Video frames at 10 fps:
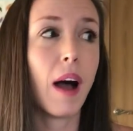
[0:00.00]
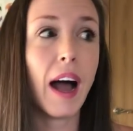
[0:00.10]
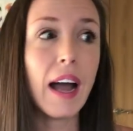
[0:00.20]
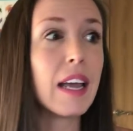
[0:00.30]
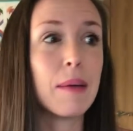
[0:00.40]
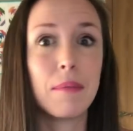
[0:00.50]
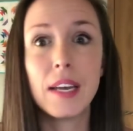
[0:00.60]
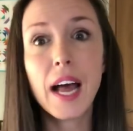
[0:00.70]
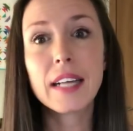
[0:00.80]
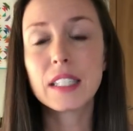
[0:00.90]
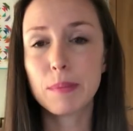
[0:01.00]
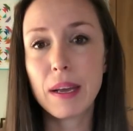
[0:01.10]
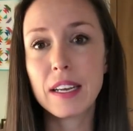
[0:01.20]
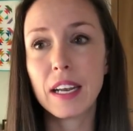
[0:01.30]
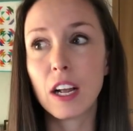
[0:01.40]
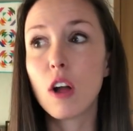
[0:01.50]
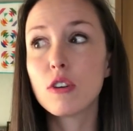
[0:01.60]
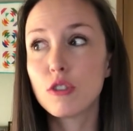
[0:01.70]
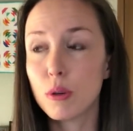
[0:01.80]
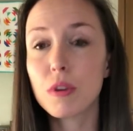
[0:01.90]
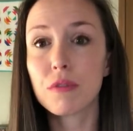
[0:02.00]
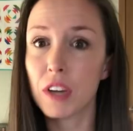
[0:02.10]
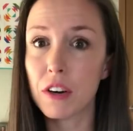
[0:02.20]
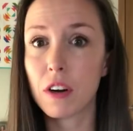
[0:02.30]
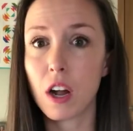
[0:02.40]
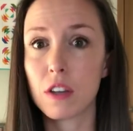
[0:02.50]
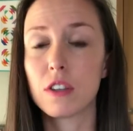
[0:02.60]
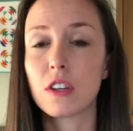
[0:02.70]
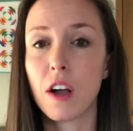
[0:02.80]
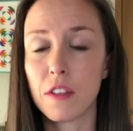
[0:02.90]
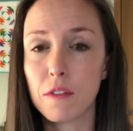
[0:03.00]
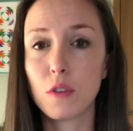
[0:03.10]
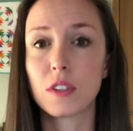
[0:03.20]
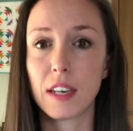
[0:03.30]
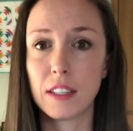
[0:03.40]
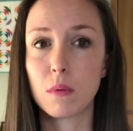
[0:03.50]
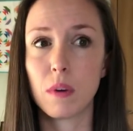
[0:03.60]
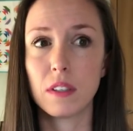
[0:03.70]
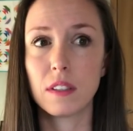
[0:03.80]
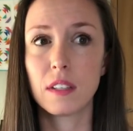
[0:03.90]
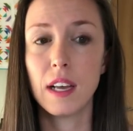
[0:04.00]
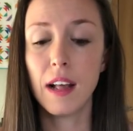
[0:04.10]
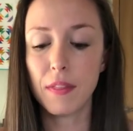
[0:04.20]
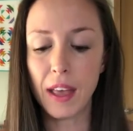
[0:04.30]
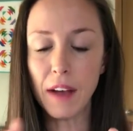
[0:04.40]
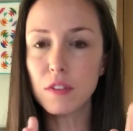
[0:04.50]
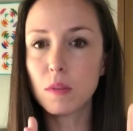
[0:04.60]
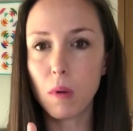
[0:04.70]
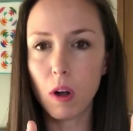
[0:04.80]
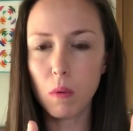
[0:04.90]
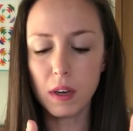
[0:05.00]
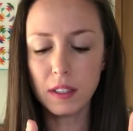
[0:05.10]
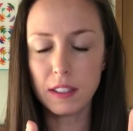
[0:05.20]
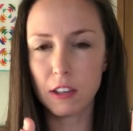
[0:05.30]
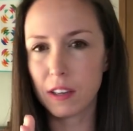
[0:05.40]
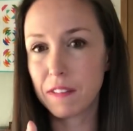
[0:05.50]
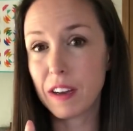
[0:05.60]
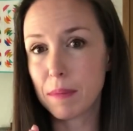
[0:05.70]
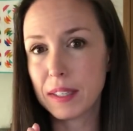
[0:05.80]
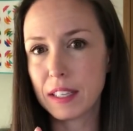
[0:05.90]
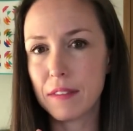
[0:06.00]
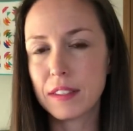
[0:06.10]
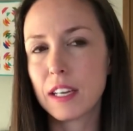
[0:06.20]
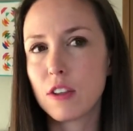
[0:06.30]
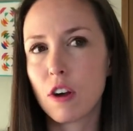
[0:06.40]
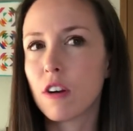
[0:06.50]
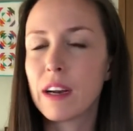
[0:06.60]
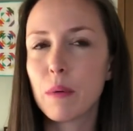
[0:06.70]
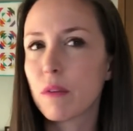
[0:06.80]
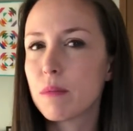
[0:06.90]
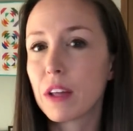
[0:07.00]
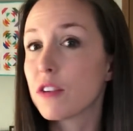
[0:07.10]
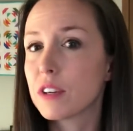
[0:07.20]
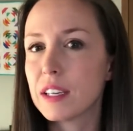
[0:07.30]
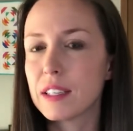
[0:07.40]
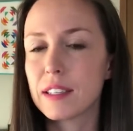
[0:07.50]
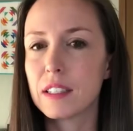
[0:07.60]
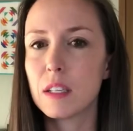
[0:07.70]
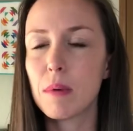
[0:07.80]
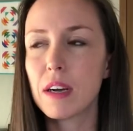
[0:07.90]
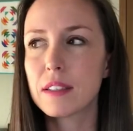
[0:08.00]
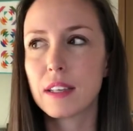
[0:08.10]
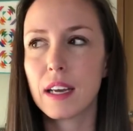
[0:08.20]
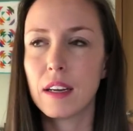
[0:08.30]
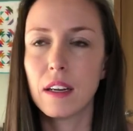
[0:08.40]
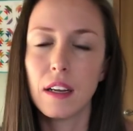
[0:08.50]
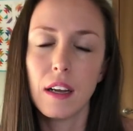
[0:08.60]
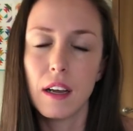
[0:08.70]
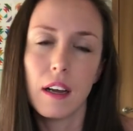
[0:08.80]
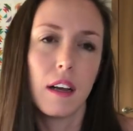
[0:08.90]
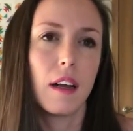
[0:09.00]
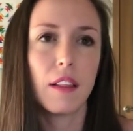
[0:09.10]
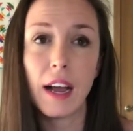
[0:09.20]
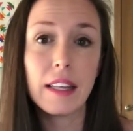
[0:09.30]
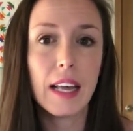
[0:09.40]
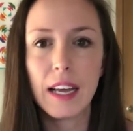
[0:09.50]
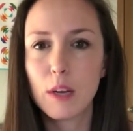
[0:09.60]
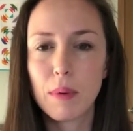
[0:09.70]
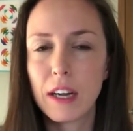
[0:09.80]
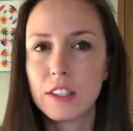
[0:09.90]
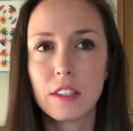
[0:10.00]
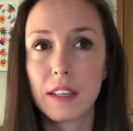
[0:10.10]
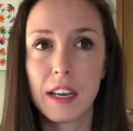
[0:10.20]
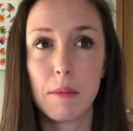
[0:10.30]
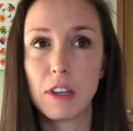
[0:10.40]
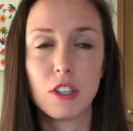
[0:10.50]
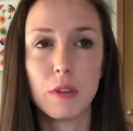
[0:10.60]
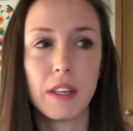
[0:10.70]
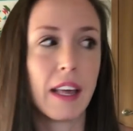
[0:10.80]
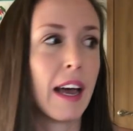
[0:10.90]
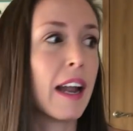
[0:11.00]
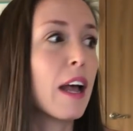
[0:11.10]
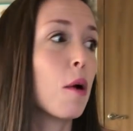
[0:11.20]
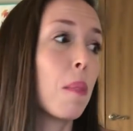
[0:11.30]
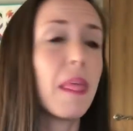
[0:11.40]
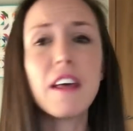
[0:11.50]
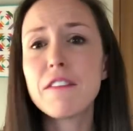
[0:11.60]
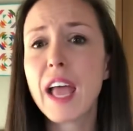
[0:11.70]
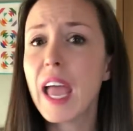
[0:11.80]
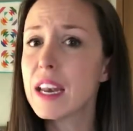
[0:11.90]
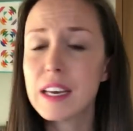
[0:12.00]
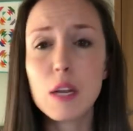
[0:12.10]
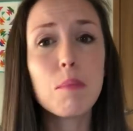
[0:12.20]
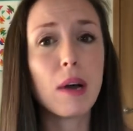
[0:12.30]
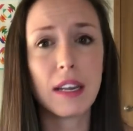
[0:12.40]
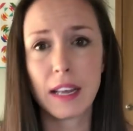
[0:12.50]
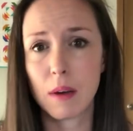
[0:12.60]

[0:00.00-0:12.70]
I am not spending two to three hundred dollars on the full size ones. They have small ones that are like five by sevens that are anywhere from like 30 to 60 bucks that I like, but I still can't imagine doing that. If anybody